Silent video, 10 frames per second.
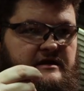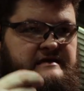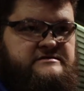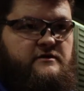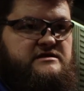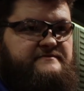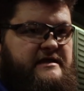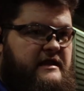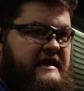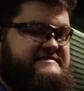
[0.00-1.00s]
is going to
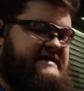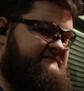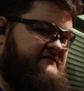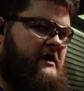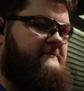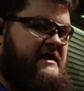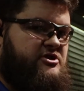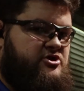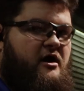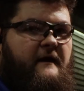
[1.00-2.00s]
be 1/10 of an
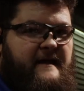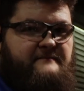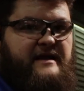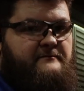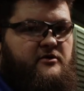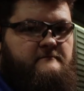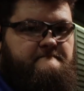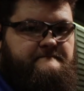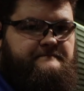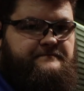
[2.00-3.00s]
inch on that paper.
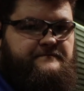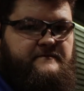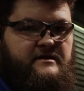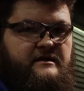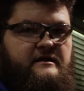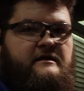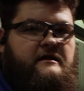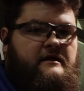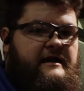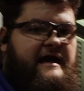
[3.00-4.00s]

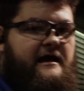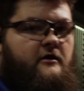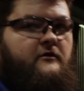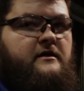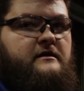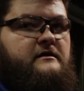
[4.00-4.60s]
Now,